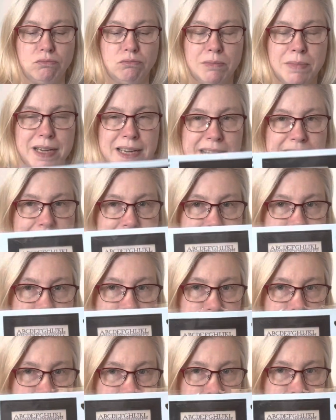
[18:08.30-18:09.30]
But yeah,
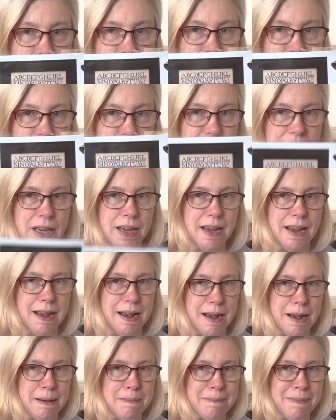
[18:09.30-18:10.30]

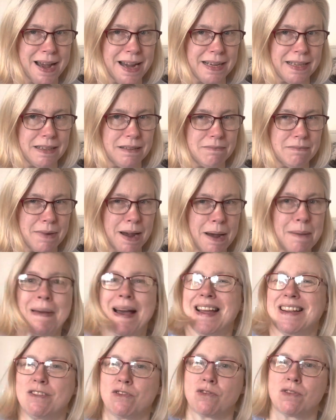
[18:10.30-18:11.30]
I might
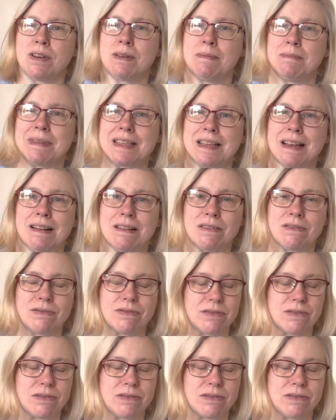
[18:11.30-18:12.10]
treat myself.